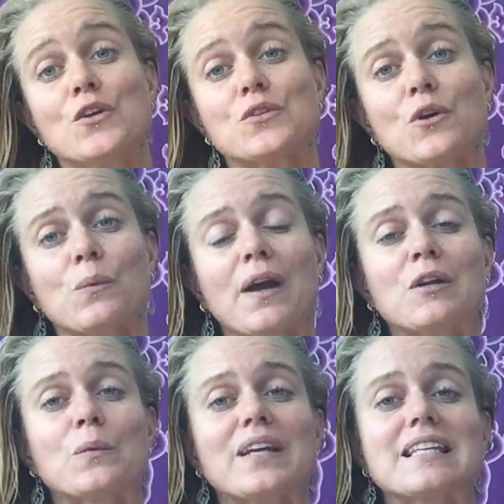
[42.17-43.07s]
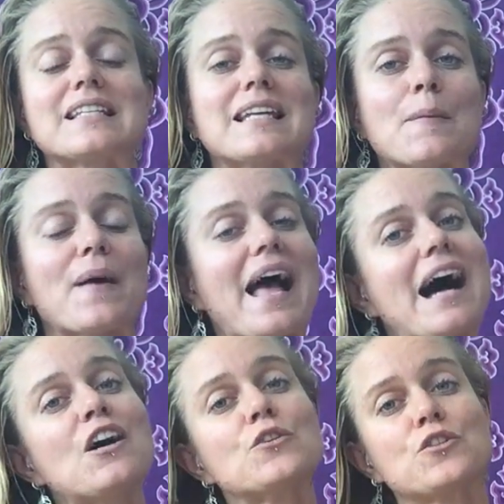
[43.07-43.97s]
So when we step
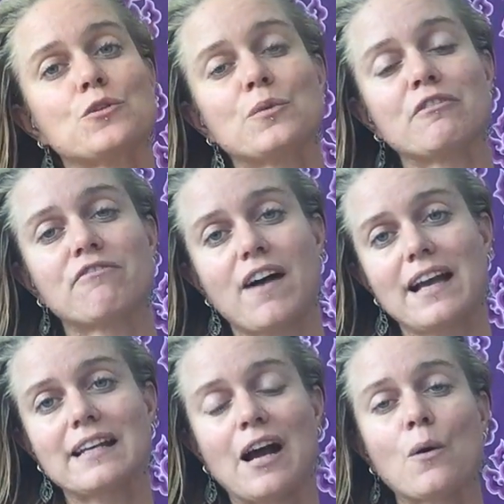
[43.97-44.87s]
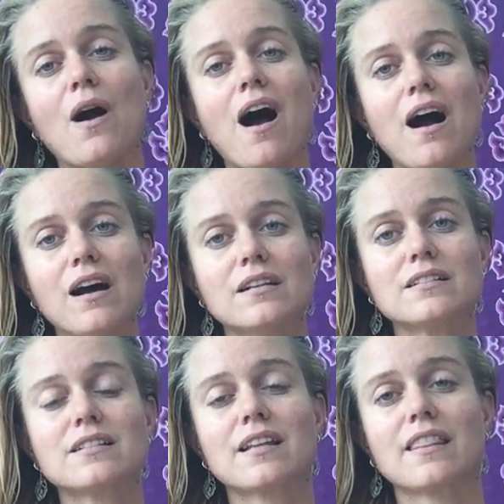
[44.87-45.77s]
out to refine our
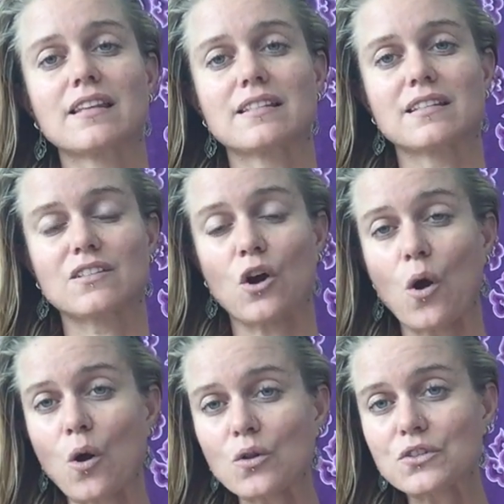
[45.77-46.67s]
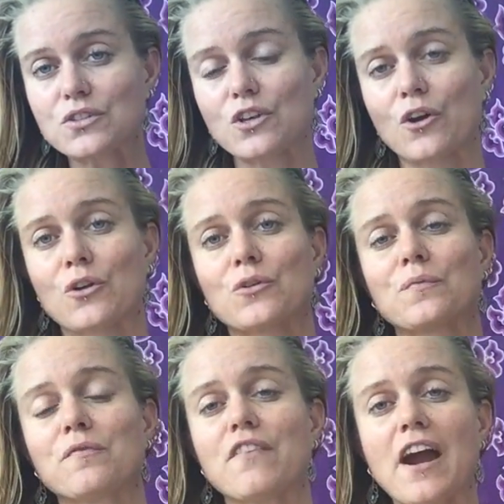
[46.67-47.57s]
art, this is also
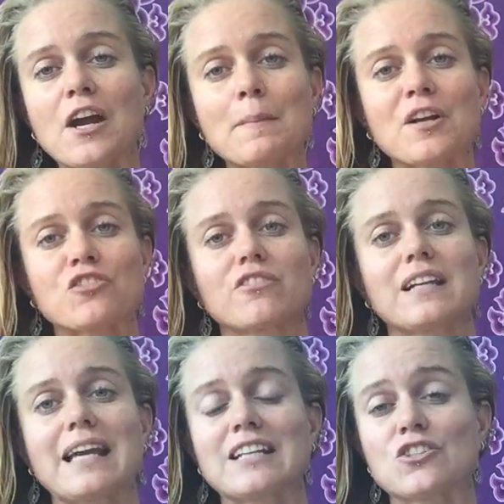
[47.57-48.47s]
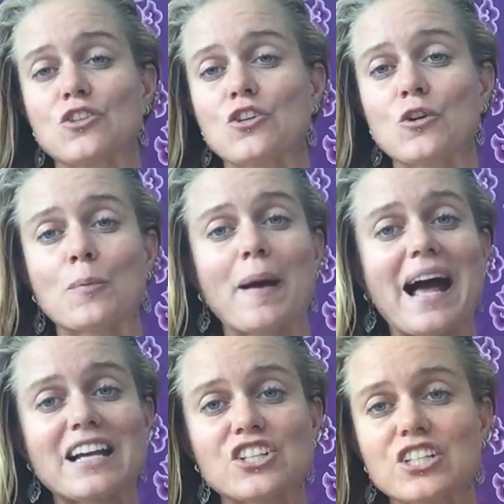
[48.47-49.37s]
very much related to your
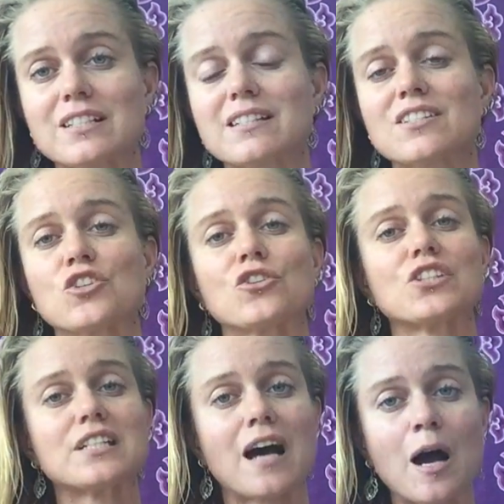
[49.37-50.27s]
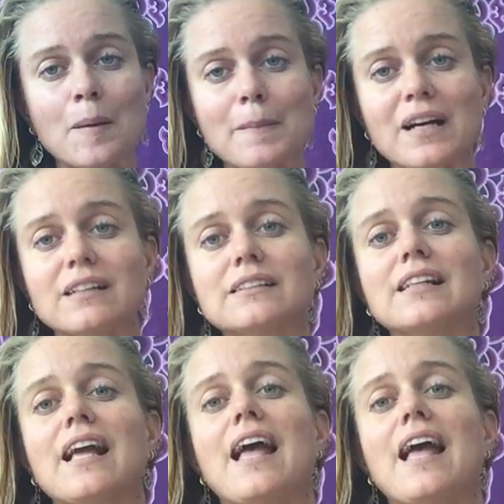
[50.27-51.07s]
passions, your Dharma,